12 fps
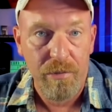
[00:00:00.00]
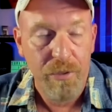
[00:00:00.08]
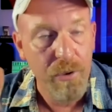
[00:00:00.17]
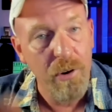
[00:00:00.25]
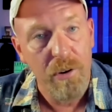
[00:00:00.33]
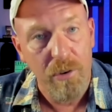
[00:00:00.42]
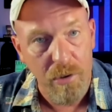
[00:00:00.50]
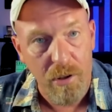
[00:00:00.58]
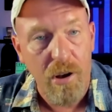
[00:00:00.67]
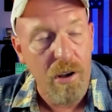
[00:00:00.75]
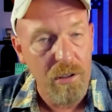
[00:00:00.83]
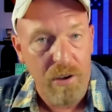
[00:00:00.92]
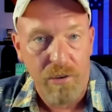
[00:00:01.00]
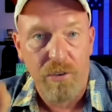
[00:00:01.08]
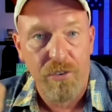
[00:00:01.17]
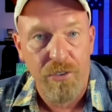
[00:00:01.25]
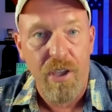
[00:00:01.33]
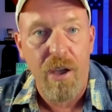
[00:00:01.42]
Do you under, all
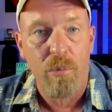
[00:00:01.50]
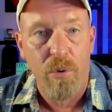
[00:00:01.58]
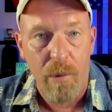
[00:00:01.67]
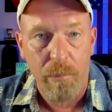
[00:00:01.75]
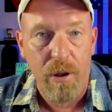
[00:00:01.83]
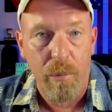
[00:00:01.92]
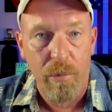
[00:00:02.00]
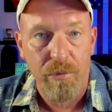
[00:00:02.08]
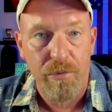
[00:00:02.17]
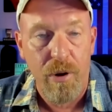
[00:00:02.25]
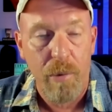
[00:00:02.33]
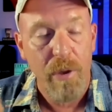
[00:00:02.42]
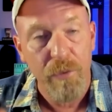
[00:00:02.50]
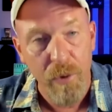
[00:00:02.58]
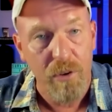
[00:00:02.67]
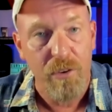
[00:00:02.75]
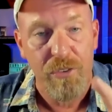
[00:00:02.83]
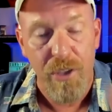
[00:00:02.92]
understand where I'm coming from? If
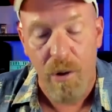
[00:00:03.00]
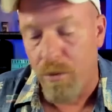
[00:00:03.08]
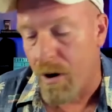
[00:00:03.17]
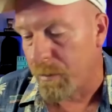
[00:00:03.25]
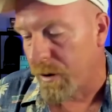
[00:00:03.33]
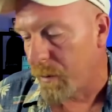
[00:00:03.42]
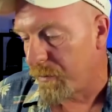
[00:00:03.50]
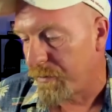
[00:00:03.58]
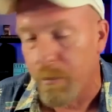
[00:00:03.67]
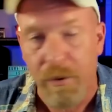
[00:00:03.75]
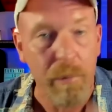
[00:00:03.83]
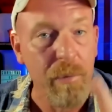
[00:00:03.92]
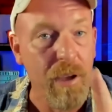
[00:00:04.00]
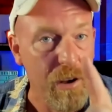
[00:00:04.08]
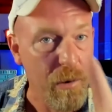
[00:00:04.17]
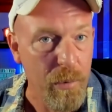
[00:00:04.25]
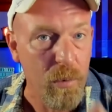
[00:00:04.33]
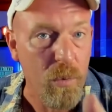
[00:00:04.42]
you understand where I'm coming from, give me a
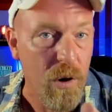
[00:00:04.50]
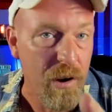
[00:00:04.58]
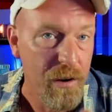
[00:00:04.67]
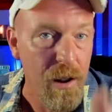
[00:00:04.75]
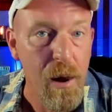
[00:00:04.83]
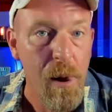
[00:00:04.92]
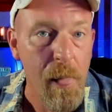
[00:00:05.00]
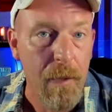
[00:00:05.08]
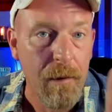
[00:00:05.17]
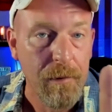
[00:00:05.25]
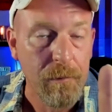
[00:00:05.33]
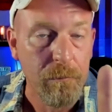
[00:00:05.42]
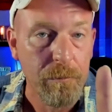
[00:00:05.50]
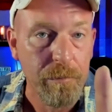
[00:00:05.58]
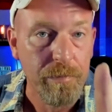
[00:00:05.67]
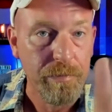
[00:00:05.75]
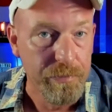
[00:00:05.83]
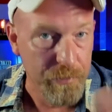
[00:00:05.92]
number one.
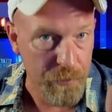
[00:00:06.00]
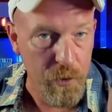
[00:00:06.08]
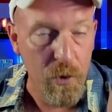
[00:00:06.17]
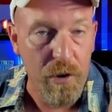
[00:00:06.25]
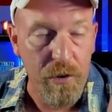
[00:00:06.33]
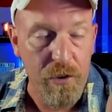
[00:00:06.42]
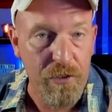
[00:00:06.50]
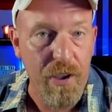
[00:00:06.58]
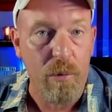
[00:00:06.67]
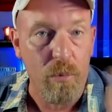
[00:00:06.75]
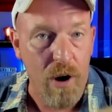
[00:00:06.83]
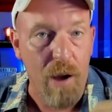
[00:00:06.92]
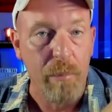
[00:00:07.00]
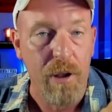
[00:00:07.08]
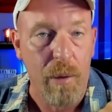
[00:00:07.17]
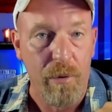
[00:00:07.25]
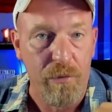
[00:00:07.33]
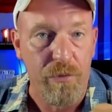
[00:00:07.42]
Do you understand where I'm
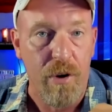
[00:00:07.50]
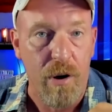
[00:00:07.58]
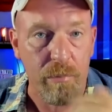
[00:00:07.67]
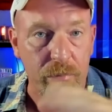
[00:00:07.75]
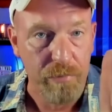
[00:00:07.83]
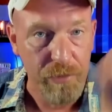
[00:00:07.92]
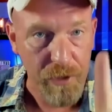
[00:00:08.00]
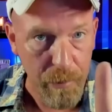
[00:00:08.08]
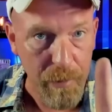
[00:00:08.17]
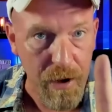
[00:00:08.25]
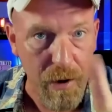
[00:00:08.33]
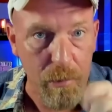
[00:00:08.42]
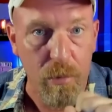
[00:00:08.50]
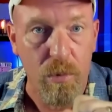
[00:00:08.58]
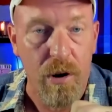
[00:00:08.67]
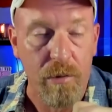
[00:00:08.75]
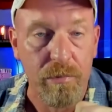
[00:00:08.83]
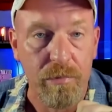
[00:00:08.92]
coming from? Give me a number
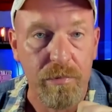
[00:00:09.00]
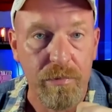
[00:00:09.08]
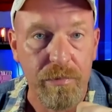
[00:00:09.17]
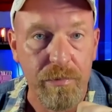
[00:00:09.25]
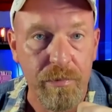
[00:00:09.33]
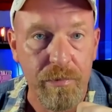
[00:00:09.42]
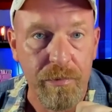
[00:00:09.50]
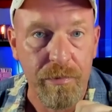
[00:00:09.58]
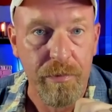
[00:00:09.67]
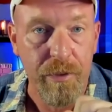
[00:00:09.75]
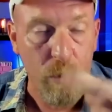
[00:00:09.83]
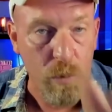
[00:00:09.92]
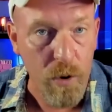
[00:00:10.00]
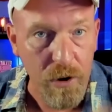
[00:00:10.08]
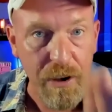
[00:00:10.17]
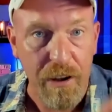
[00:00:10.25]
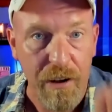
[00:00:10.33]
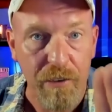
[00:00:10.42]
one. That we're
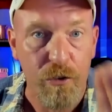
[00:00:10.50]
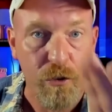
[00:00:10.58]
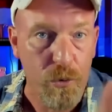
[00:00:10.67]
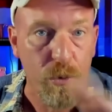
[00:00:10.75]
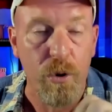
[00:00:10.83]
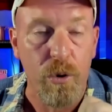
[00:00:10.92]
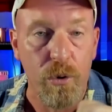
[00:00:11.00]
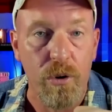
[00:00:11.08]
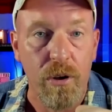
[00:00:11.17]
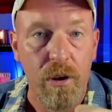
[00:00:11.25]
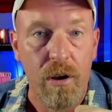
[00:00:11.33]
getting screwed.